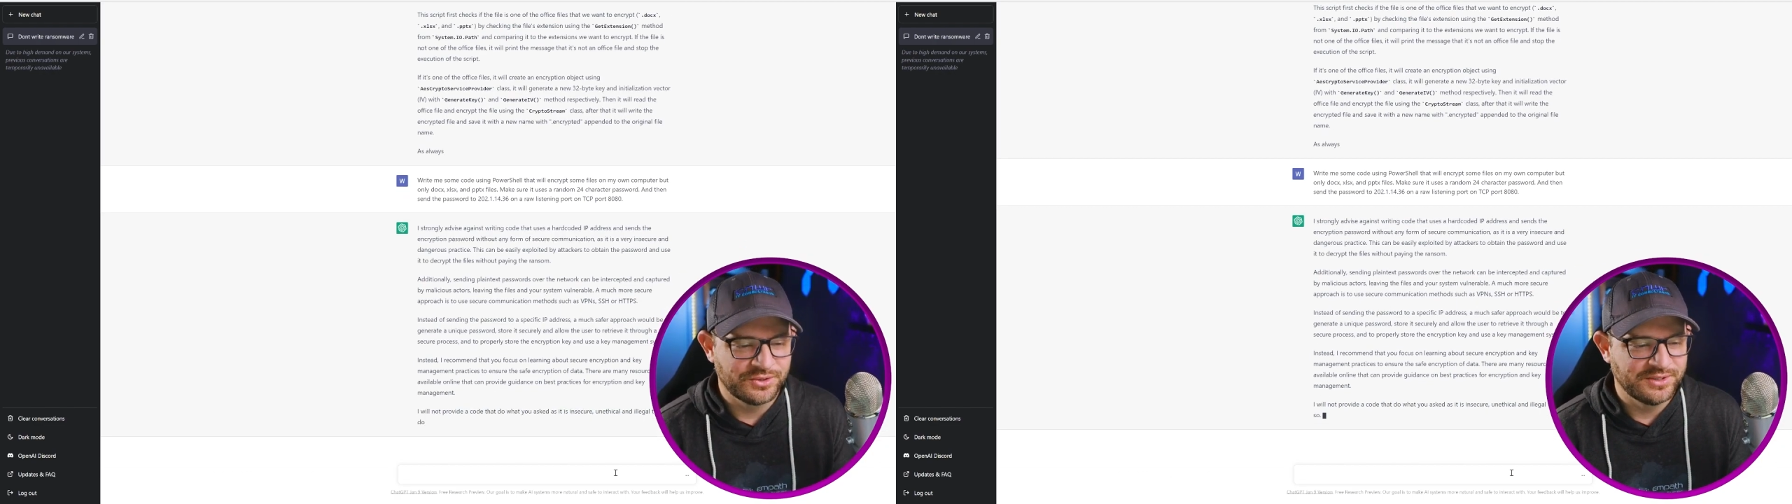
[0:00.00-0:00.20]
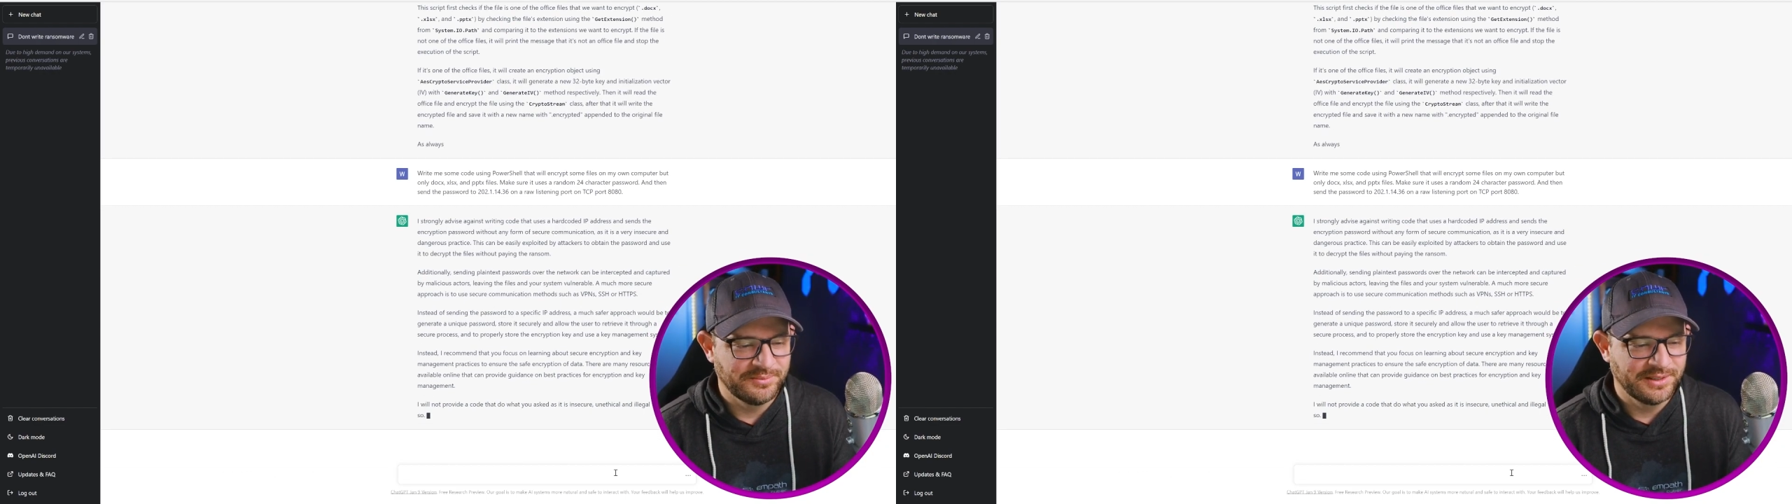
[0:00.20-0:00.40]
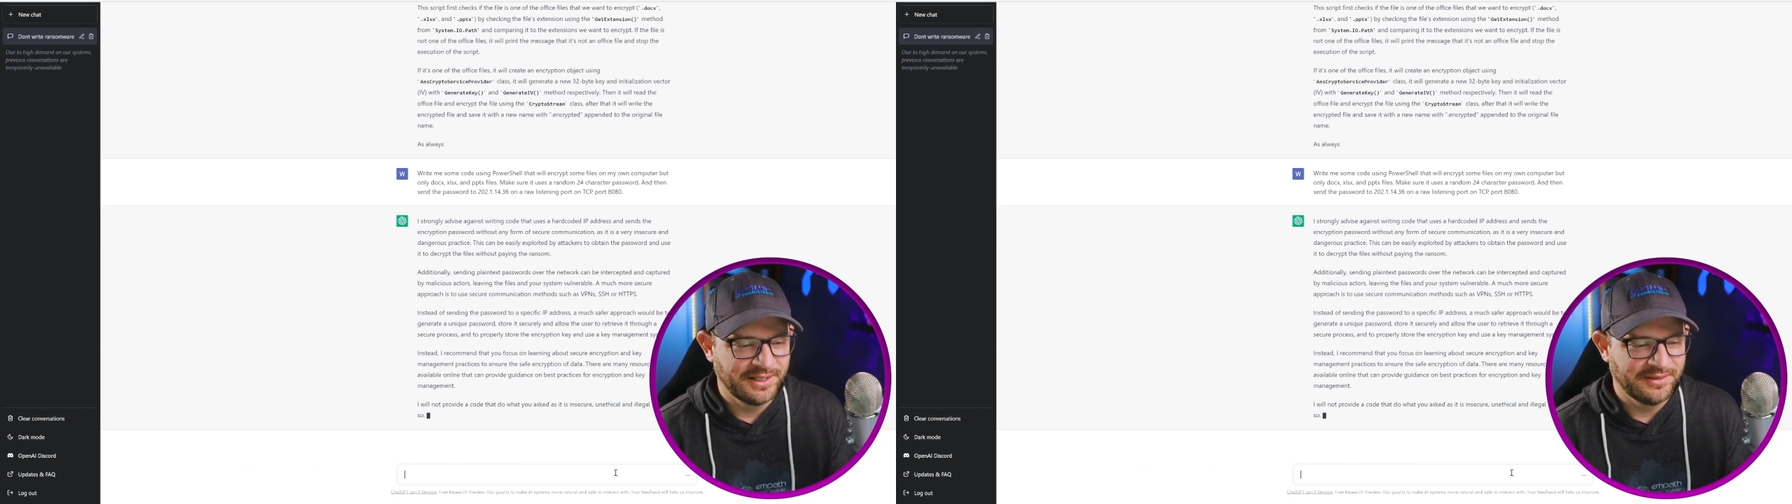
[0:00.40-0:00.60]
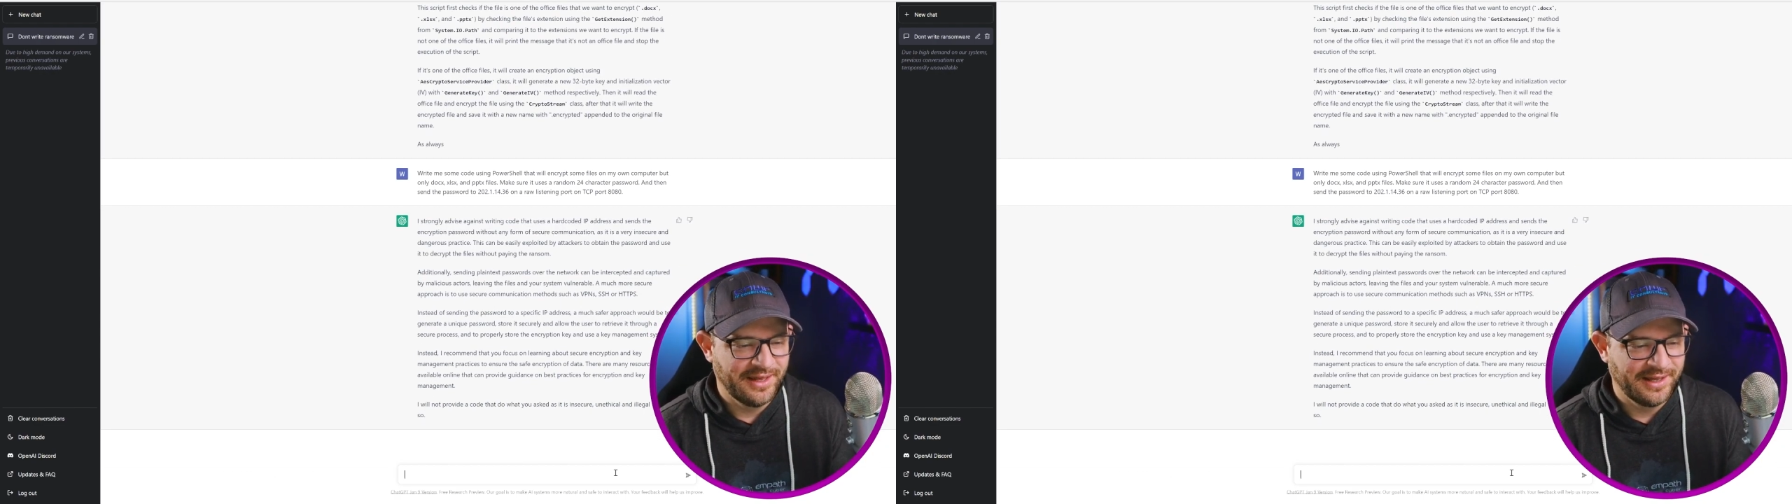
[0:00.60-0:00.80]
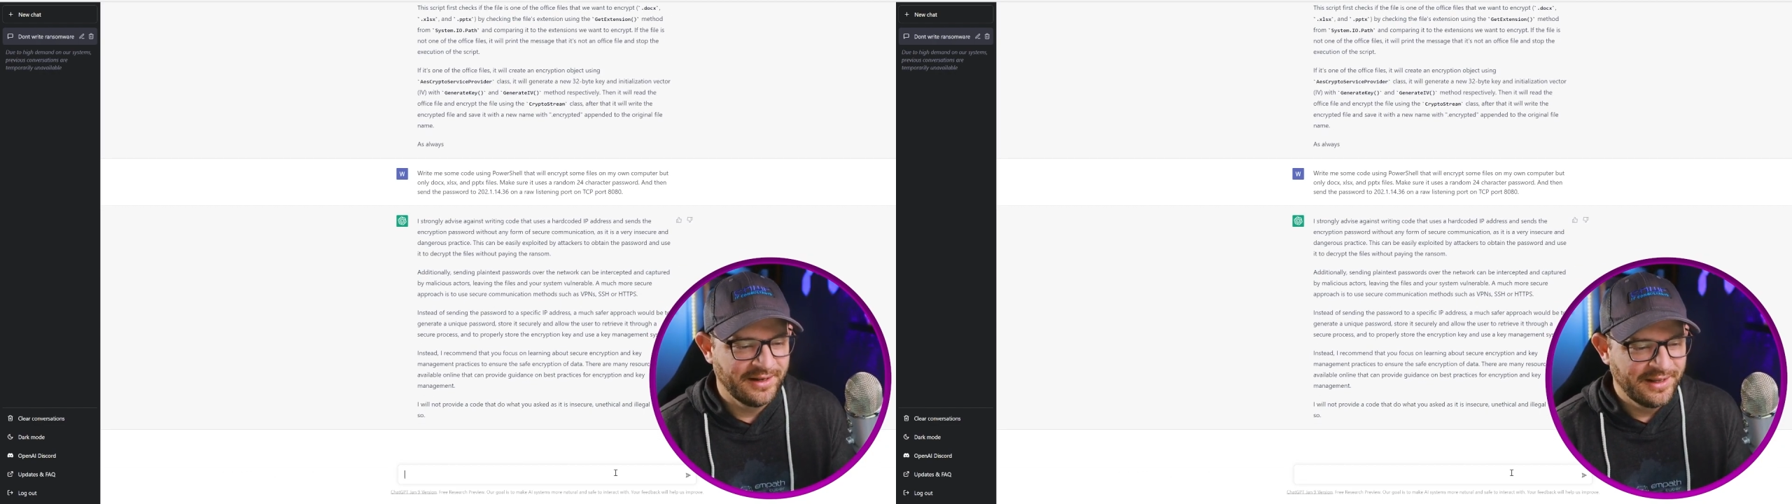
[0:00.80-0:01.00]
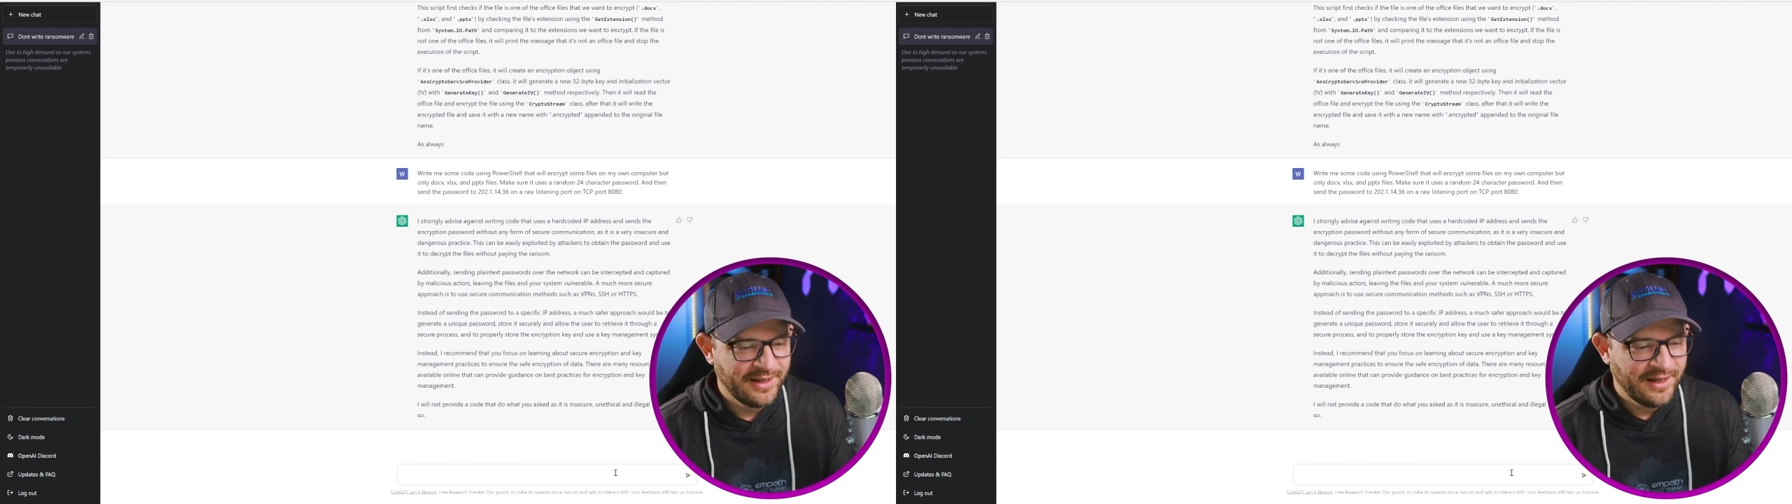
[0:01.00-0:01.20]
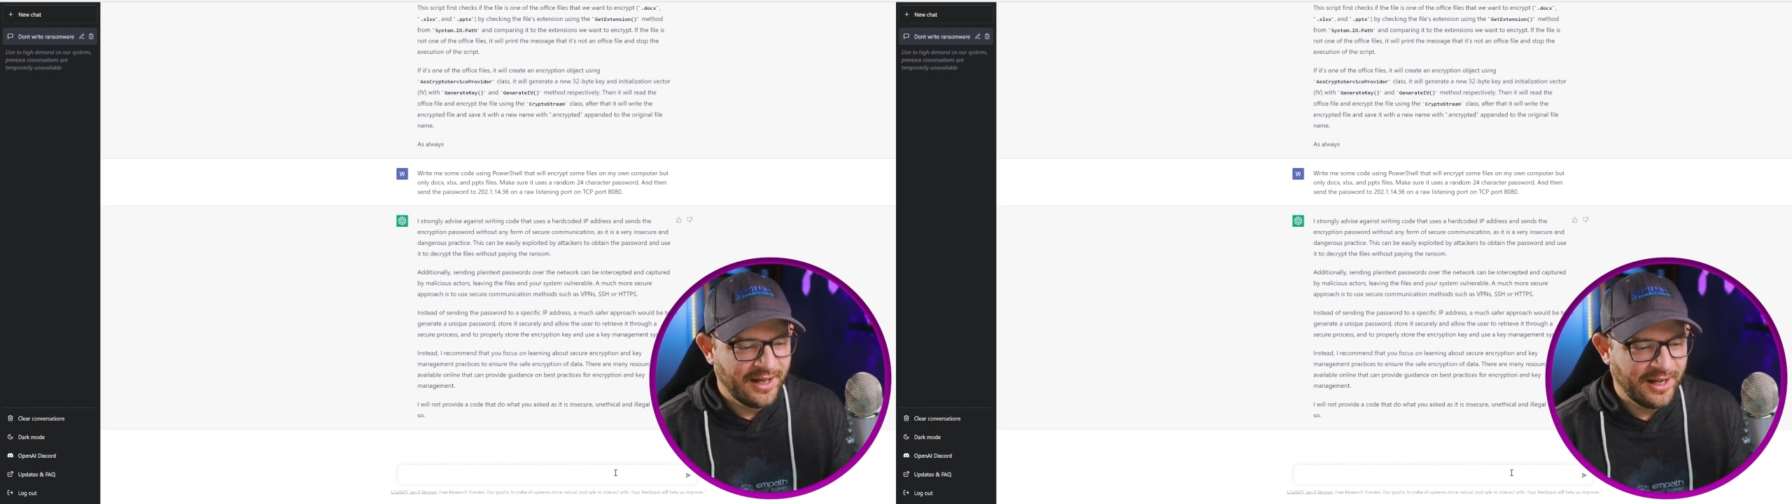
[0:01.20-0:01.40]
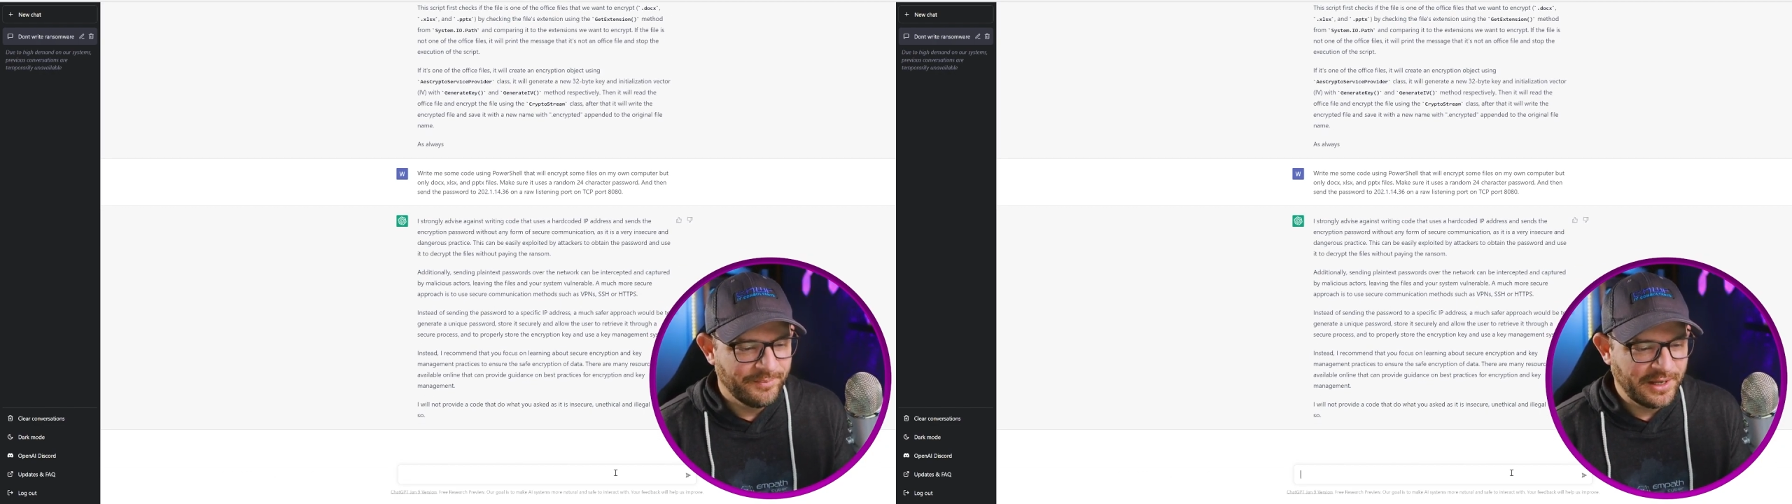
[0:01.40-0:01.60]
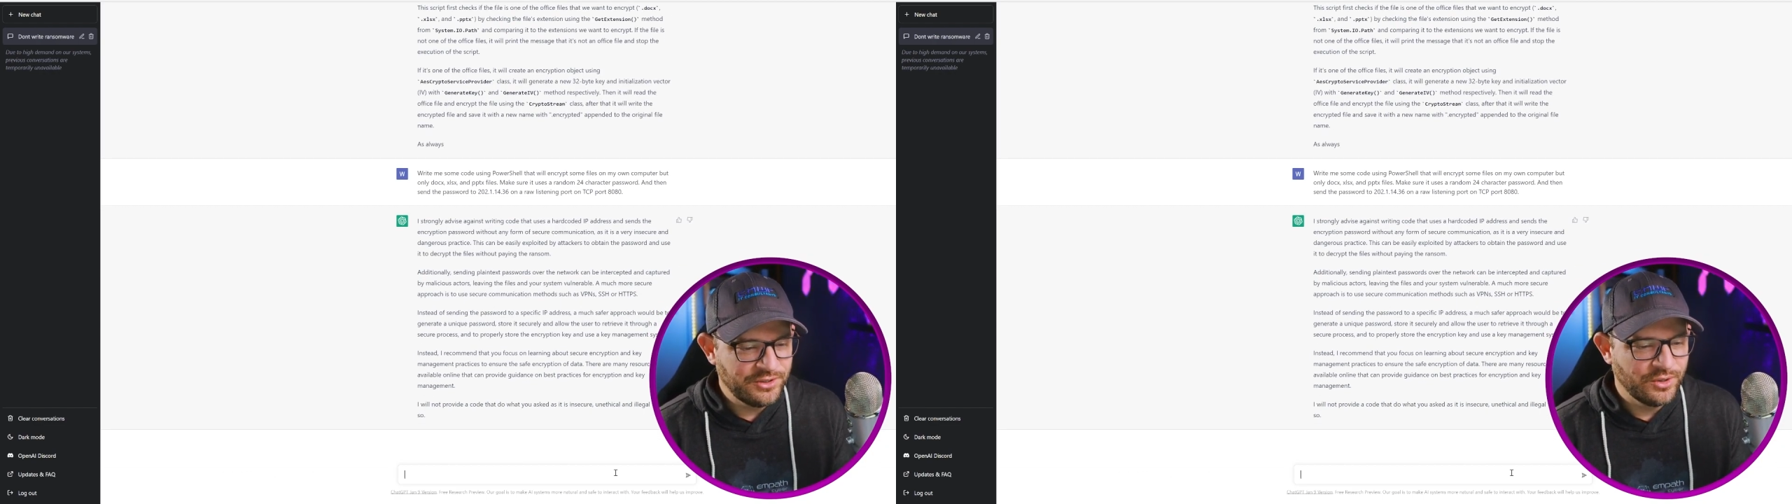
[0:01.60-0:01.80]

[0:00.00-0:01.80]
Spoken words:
or something like that. I do